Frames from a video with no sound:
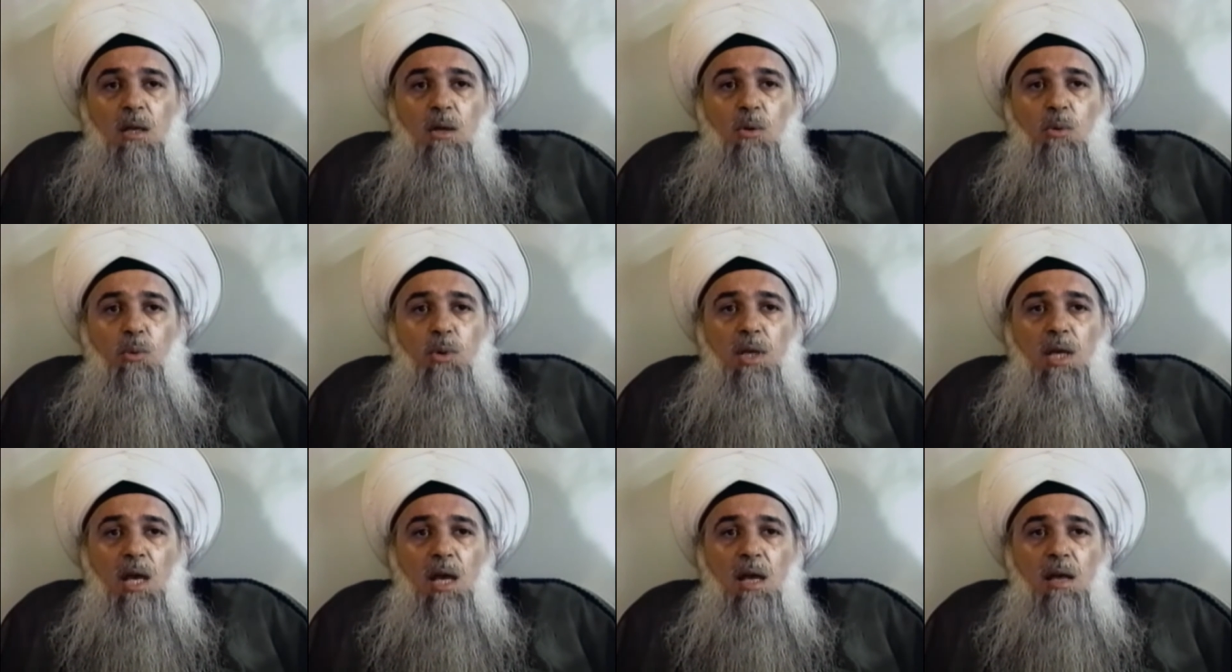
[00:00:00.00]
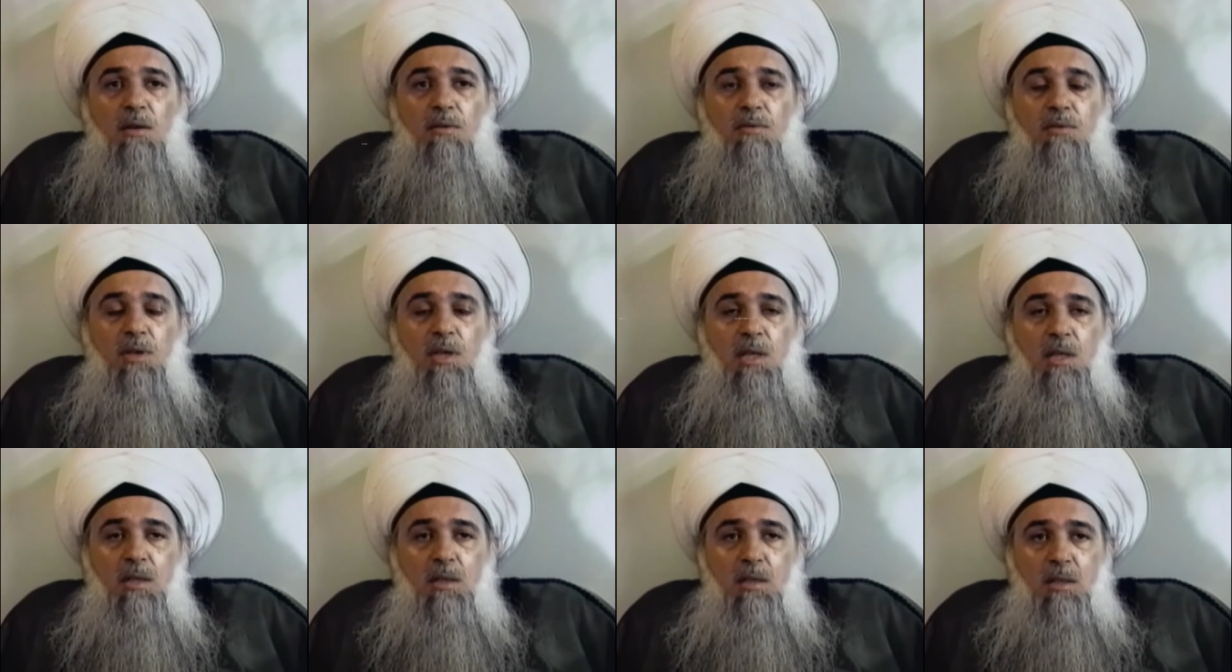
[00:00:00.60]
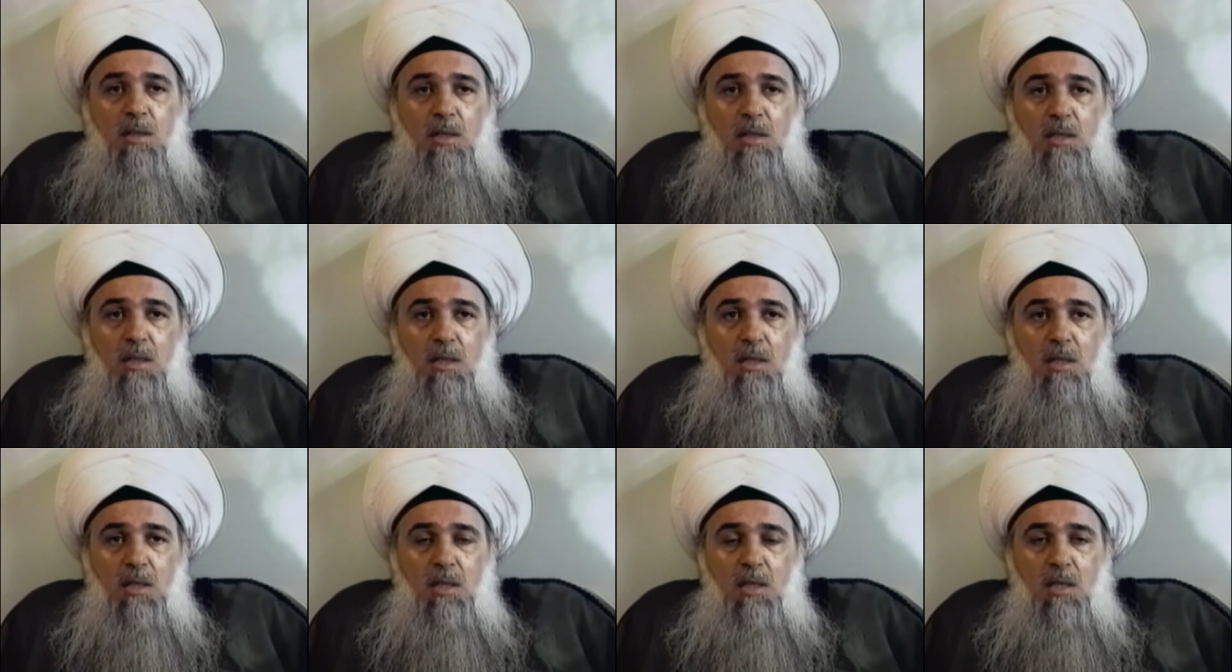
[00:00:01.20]
we have in
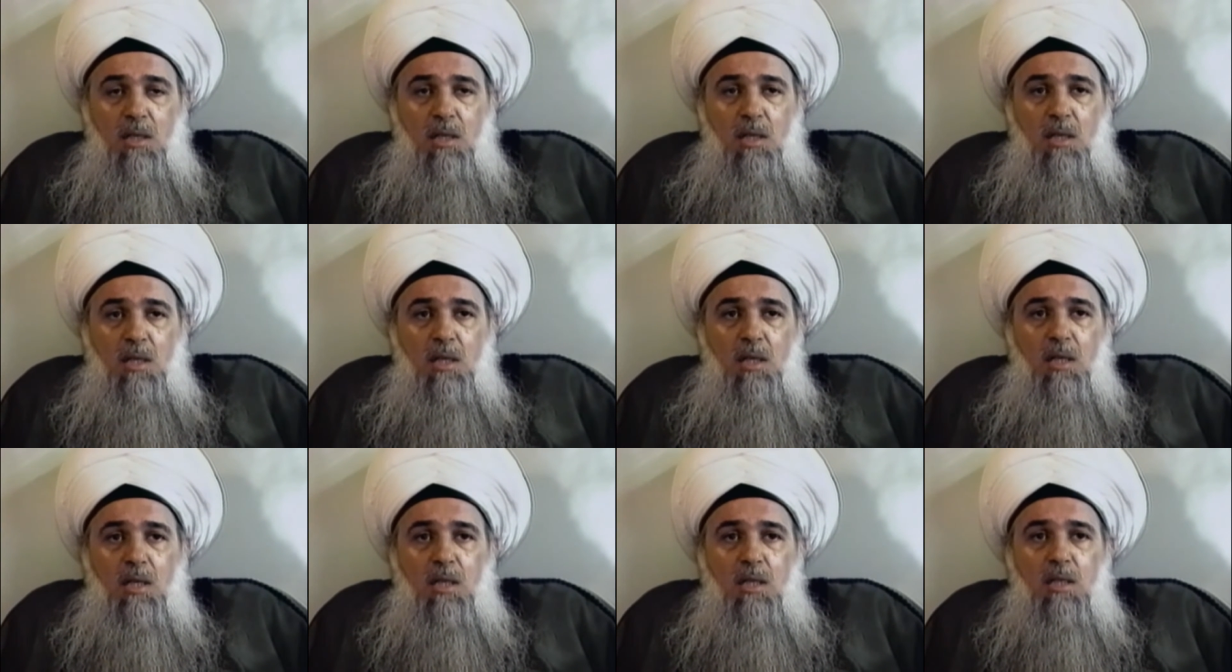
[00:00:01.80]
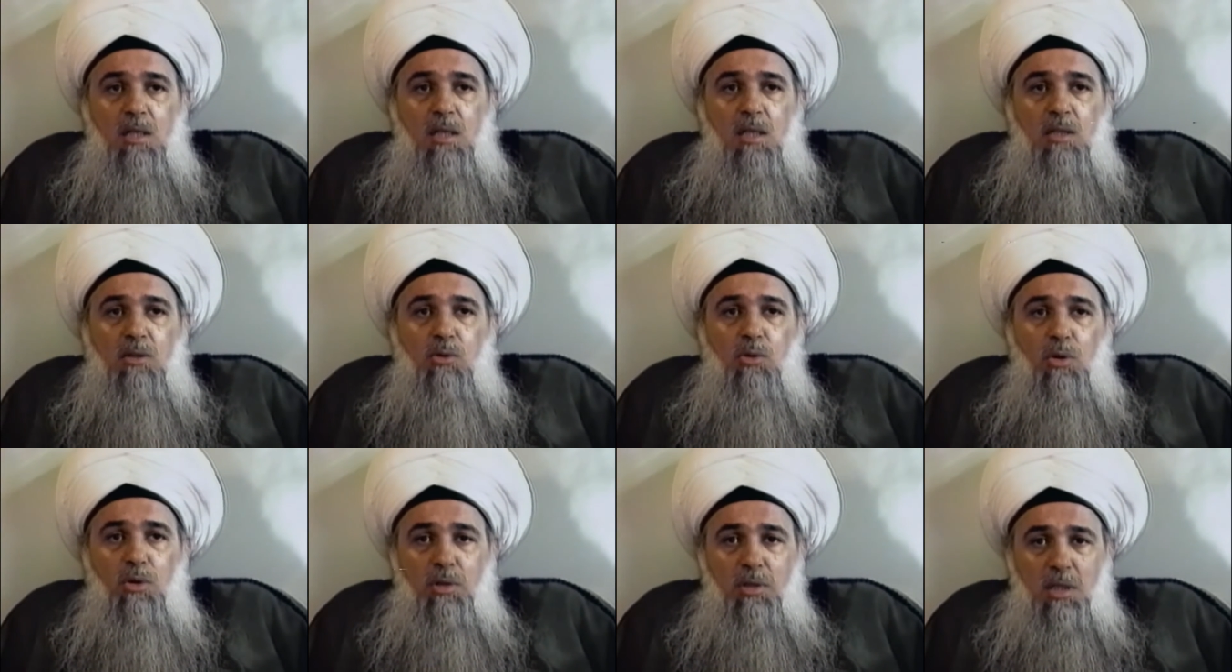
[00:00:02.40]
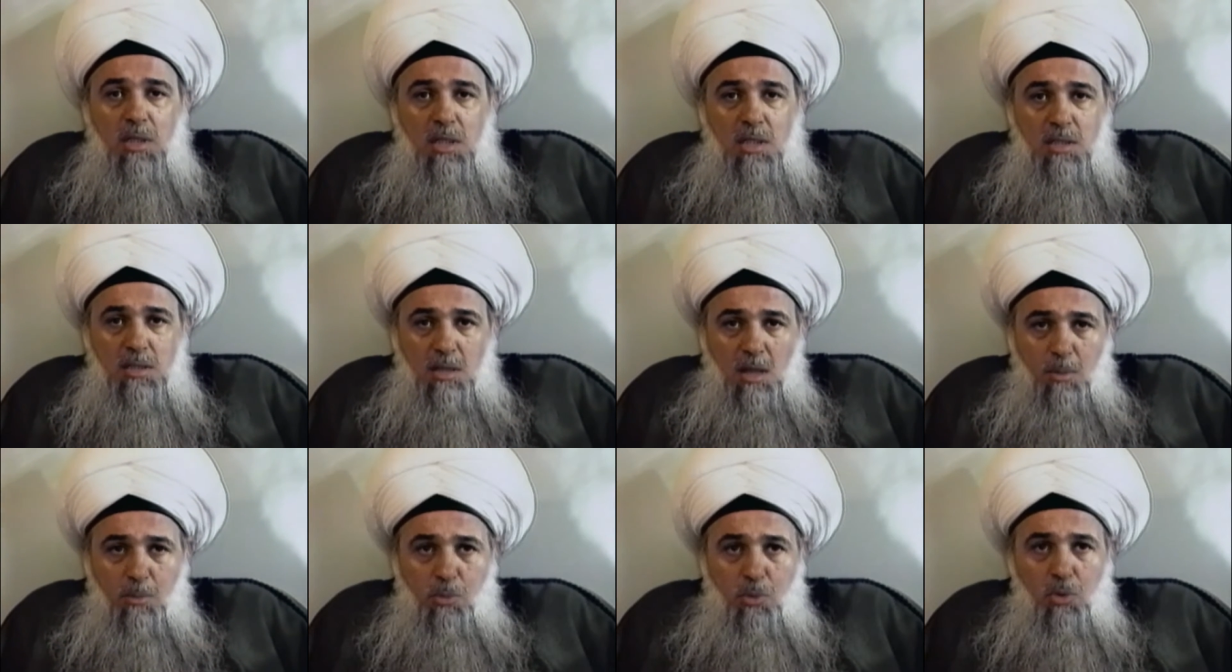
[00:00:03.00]
uh, Turkey
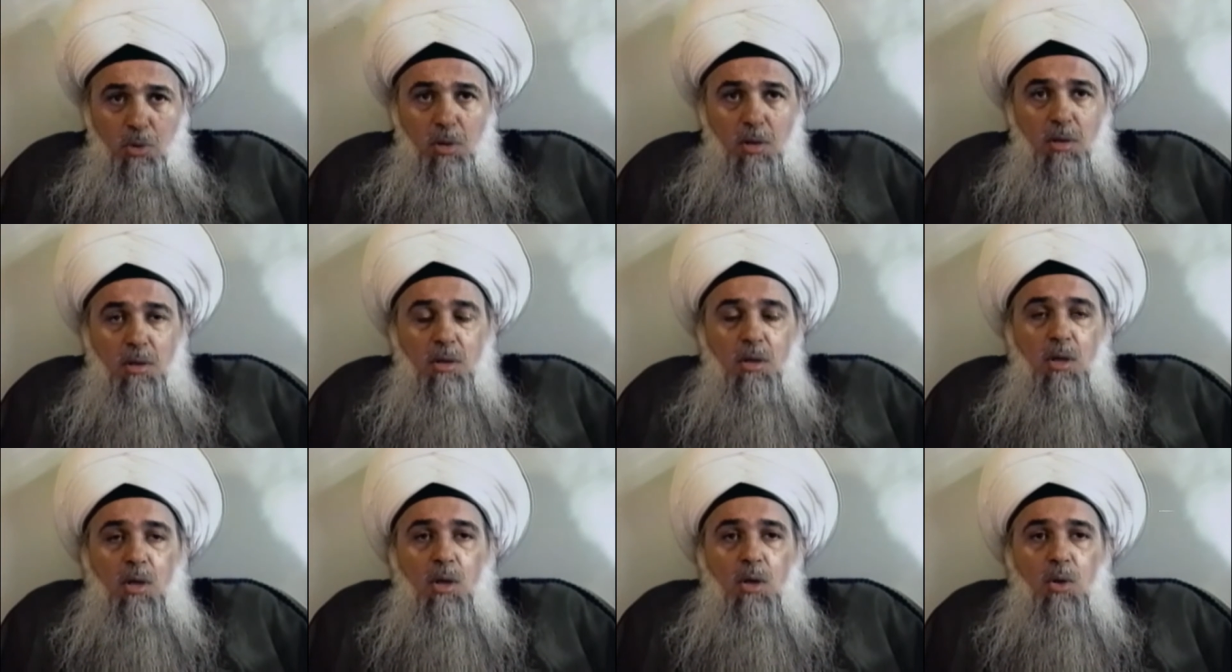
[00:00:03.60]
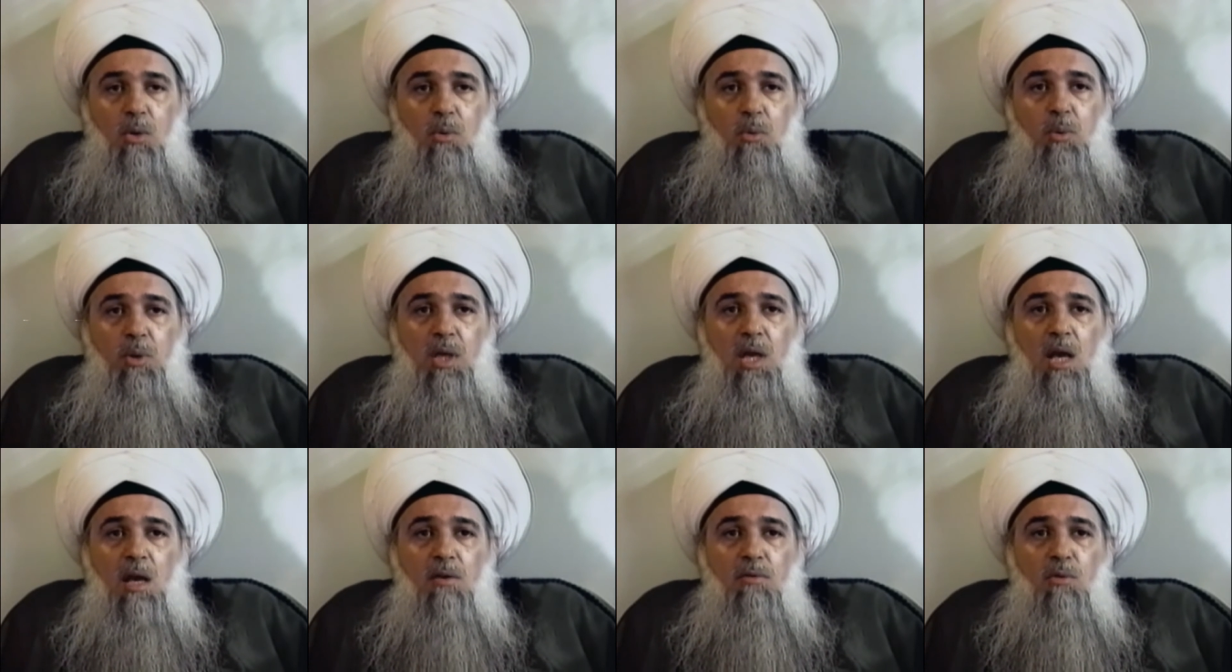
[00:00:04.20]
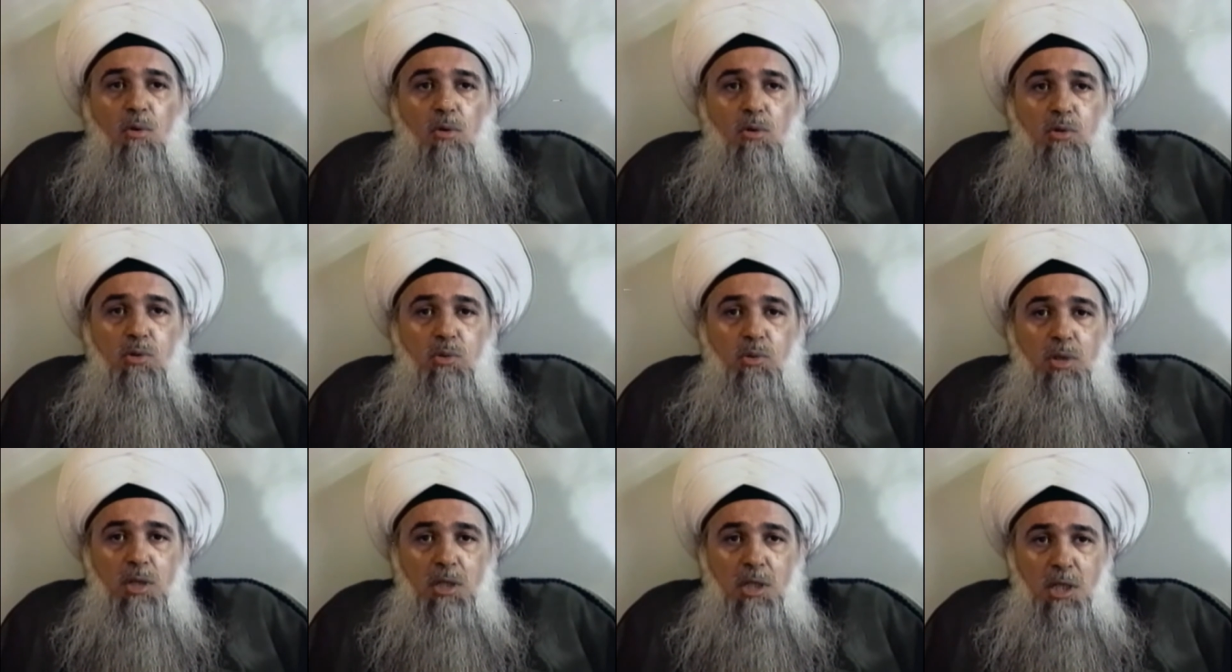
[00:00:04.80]
Istanbul we have
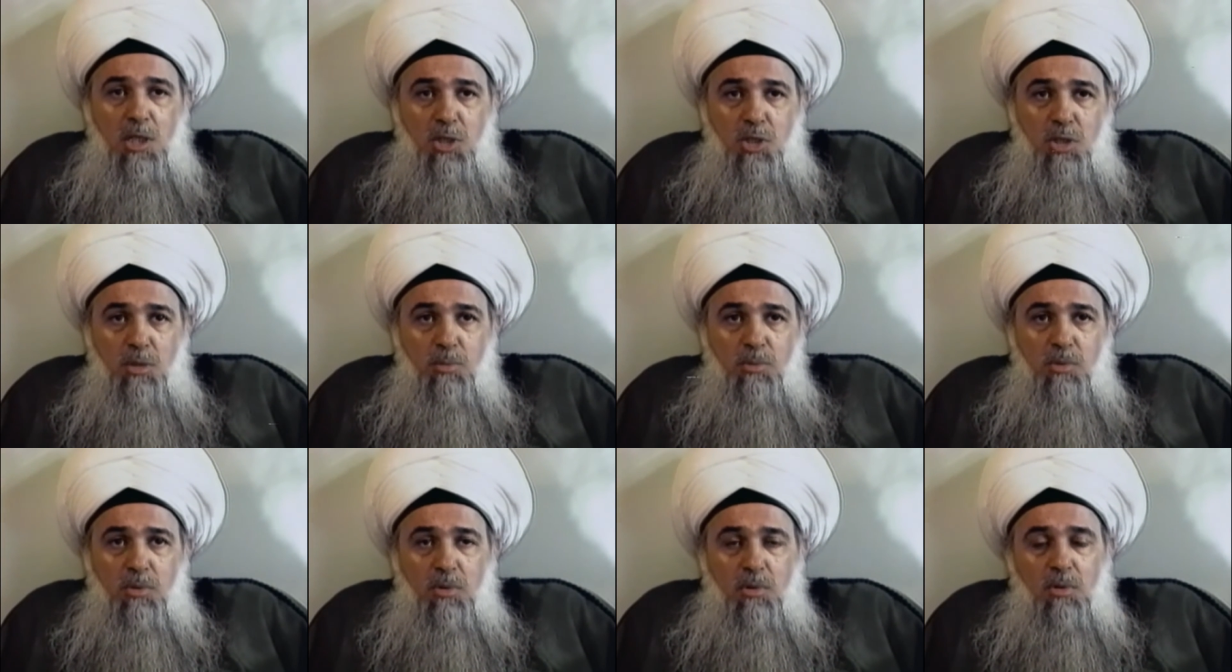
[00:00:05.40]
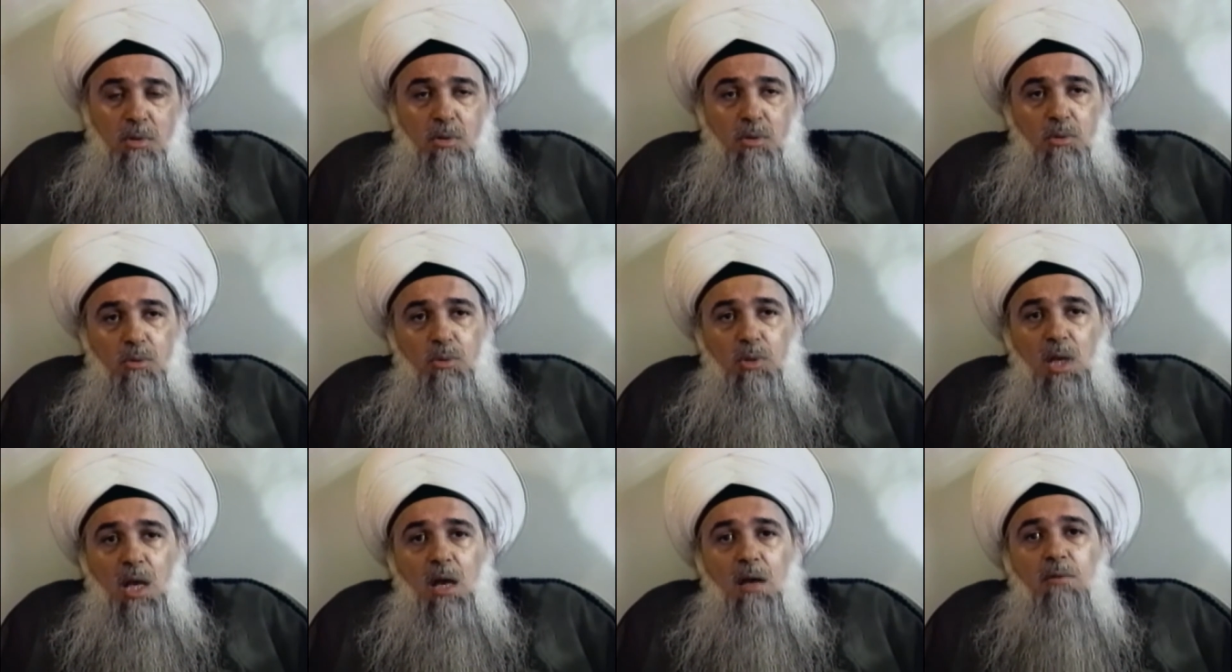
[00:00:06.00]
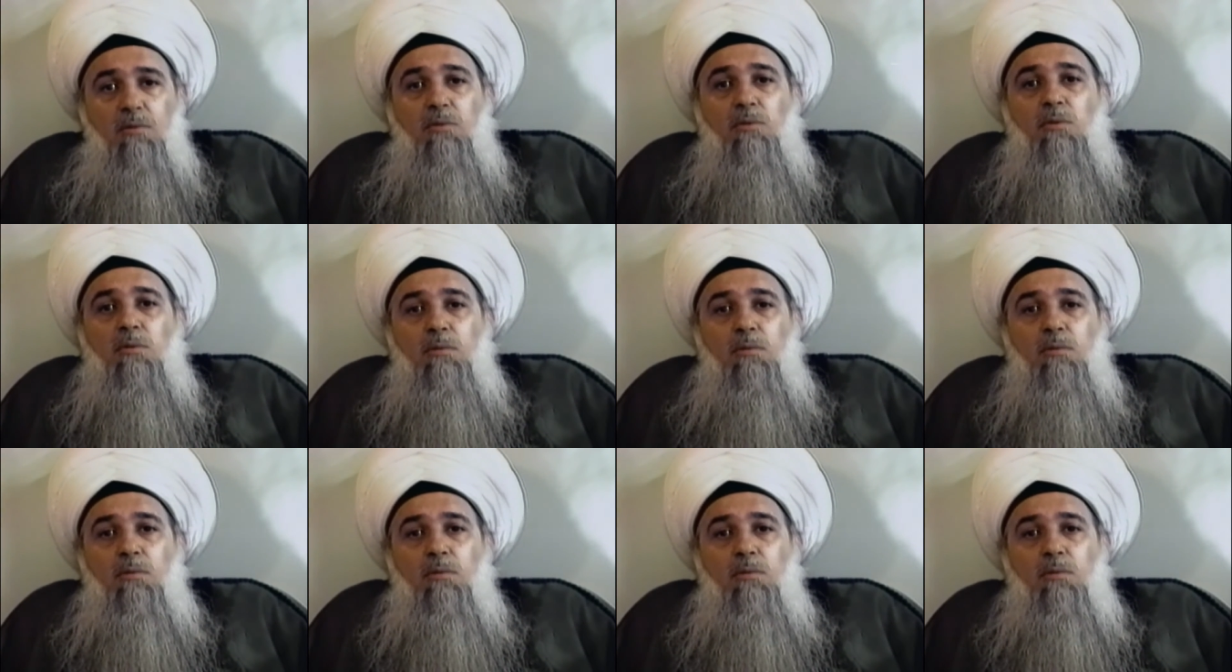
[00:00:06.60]
also in Egypt we have